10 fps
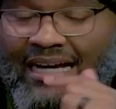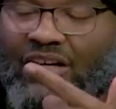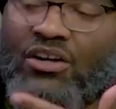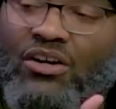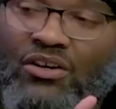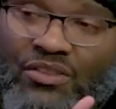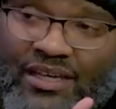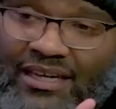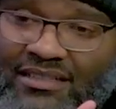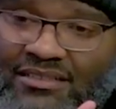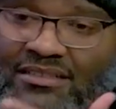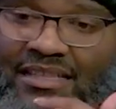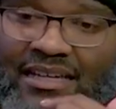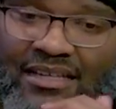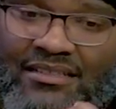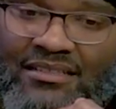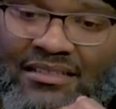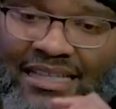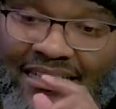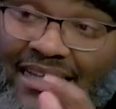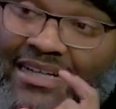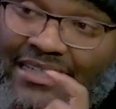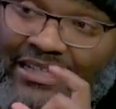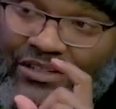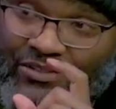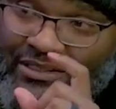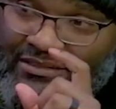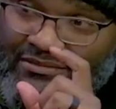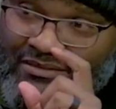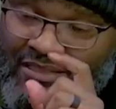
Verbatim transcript: call that that that not caring. Mm-hmm.